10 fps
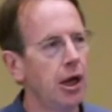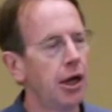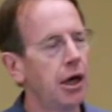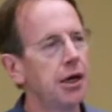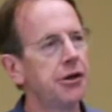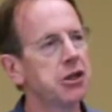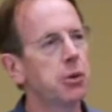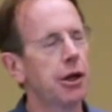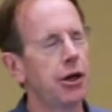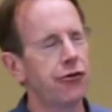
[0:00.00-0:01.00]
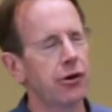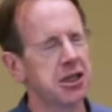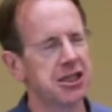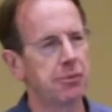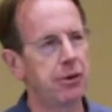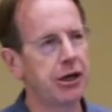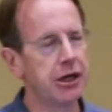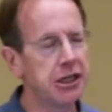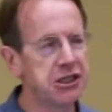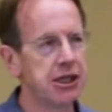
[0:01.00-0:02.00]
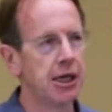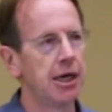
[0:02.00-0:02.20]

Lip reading: And height is quite interesting because